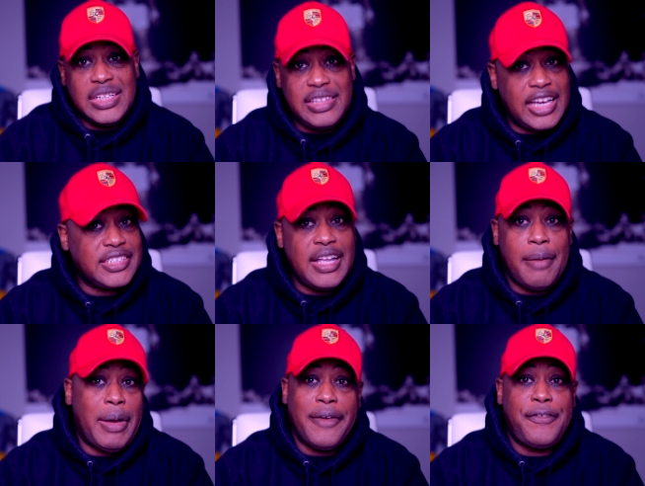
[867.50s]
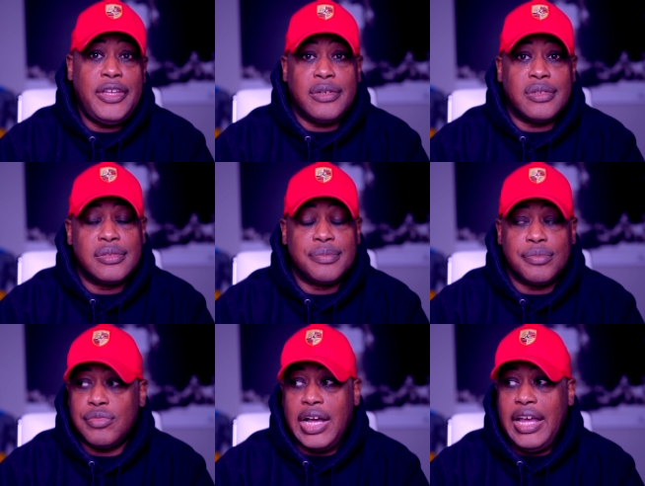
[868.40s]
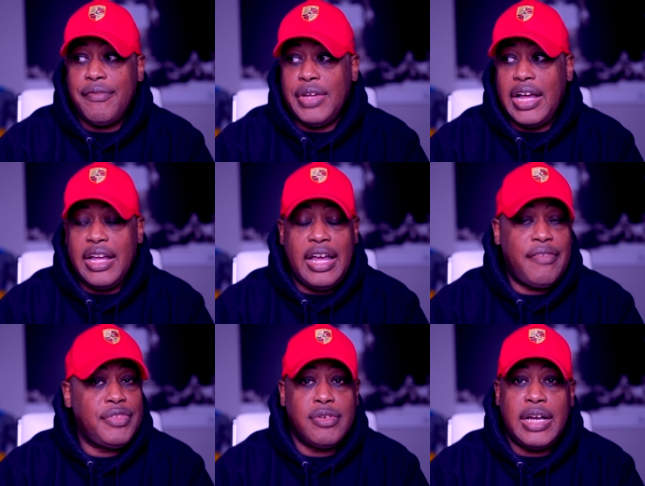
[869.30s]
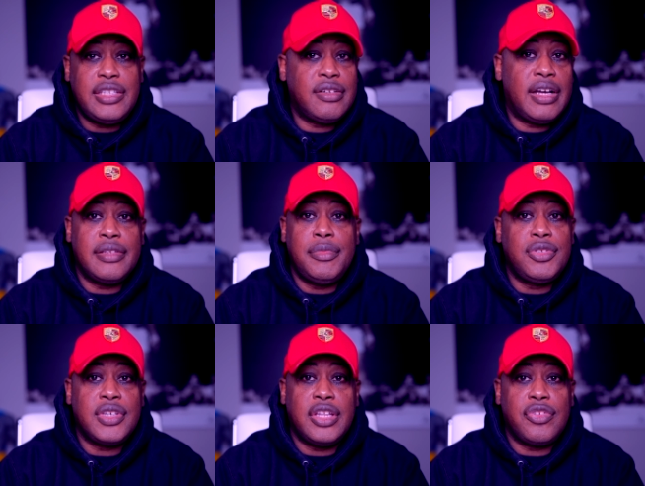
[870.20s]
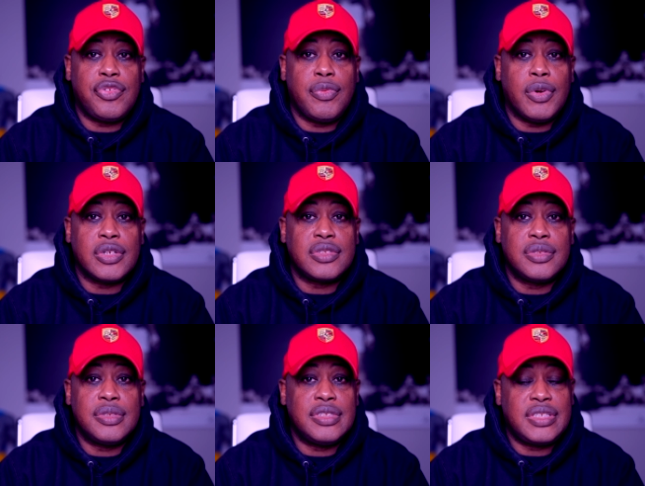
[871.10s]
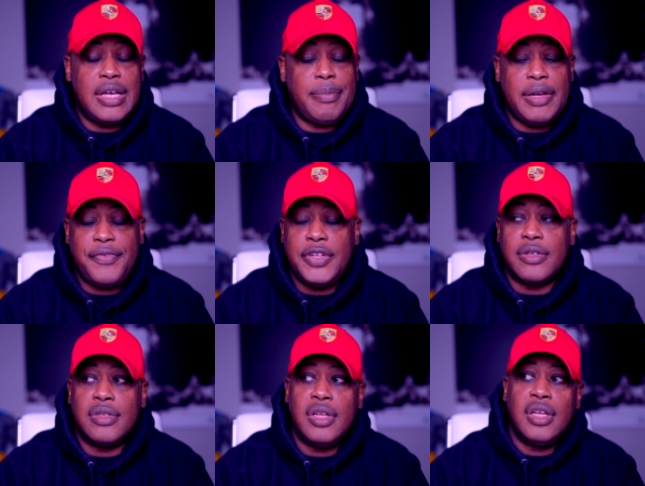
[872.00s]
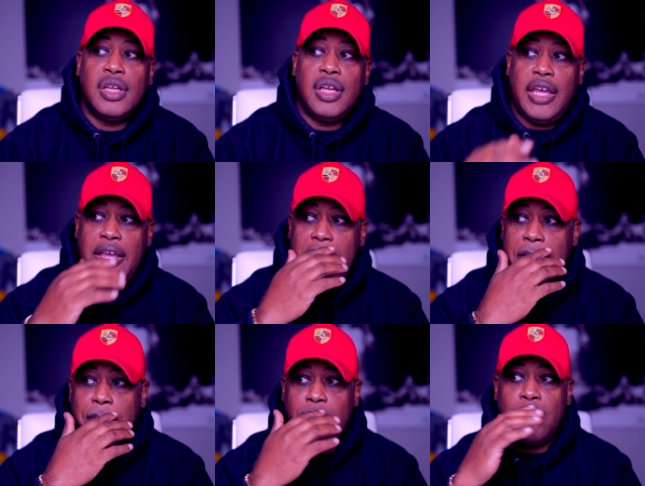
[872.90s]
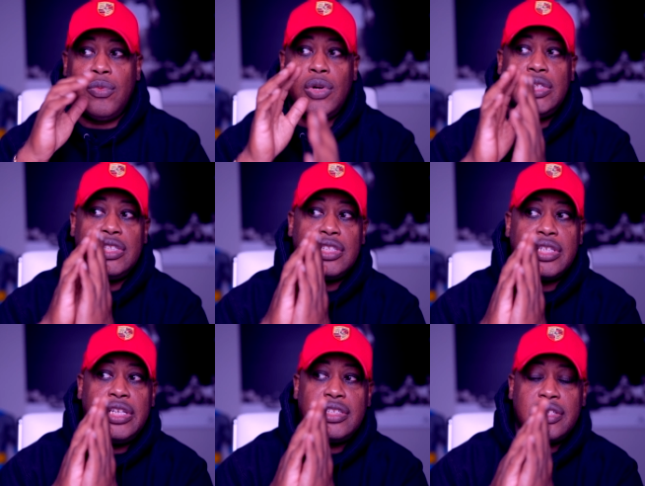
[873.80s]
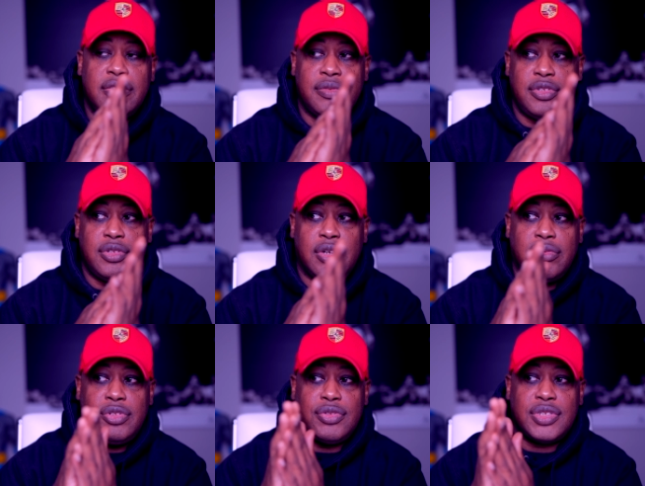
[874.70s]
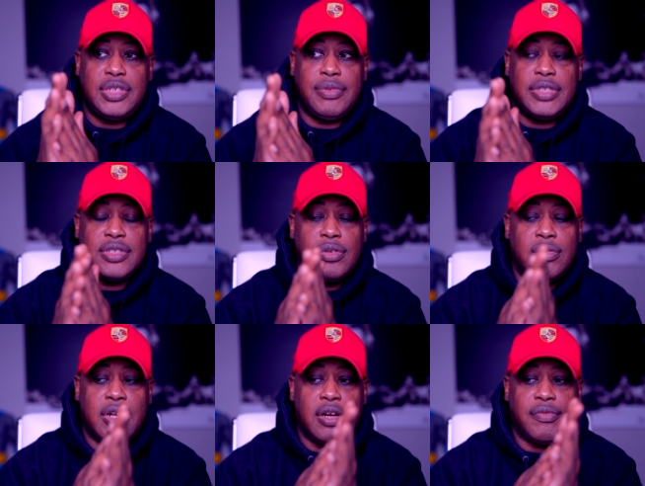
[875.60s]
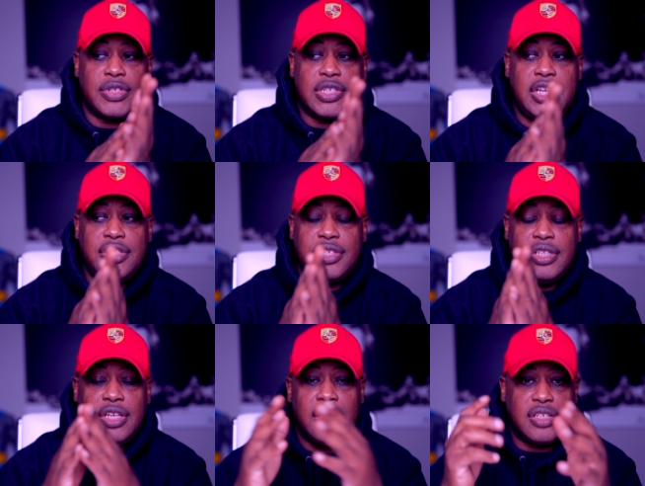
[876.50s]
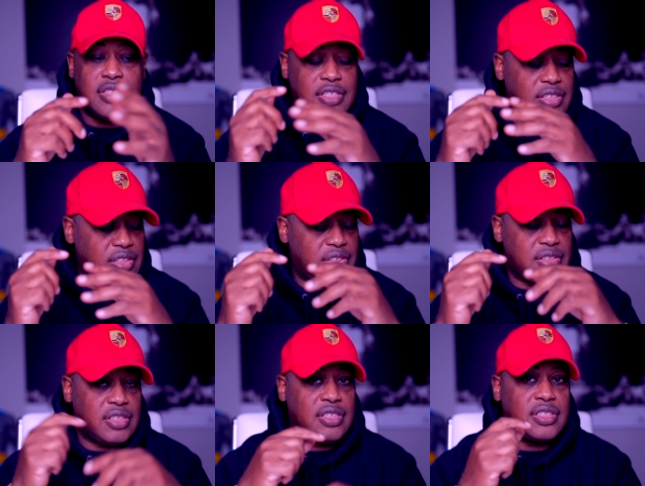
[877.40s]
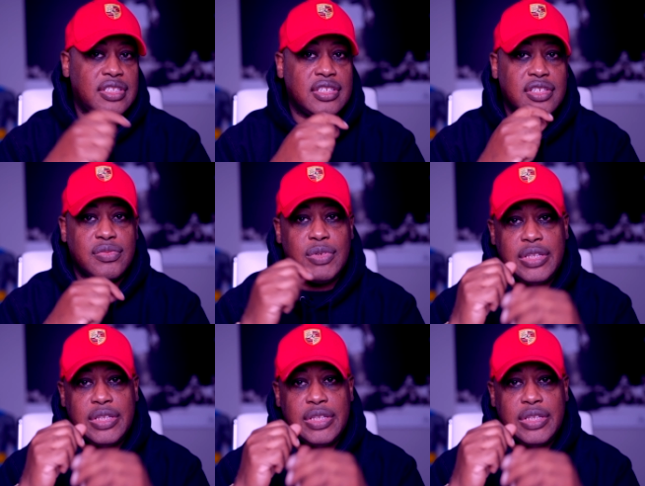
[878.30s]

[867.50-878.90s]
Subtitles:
that's not my field. I have no idea how the music industry works. It's not my field. And one of the things that, you see with this whole conversation, because this is what